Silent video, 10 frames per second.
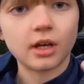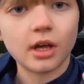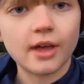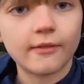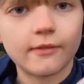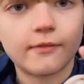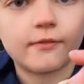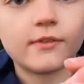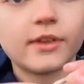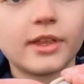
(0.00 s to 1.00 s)
and the uh,
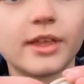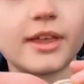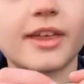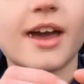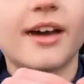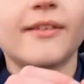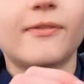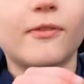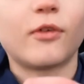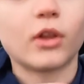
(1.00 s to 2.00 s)
an intact yeah,
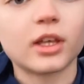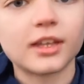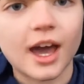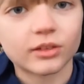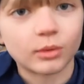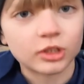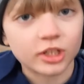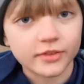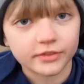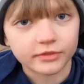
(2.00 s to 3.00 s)
fully intact ones are
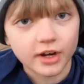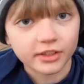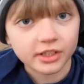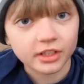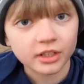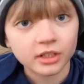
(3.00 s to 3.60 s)
even rarer.